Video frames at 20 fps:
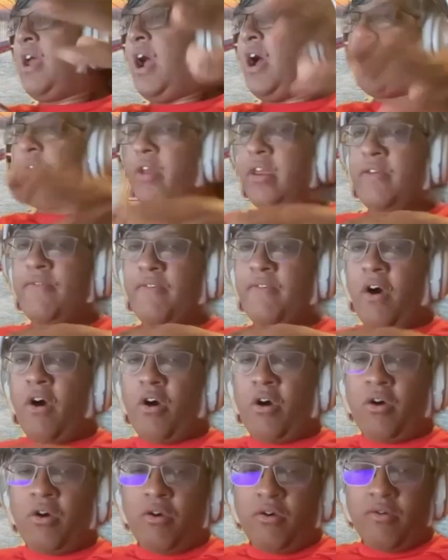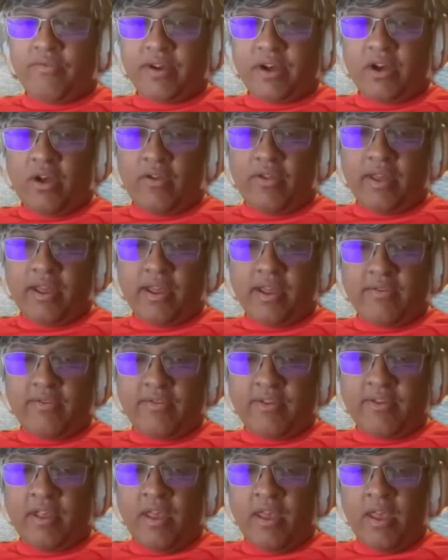how they evolved and all this.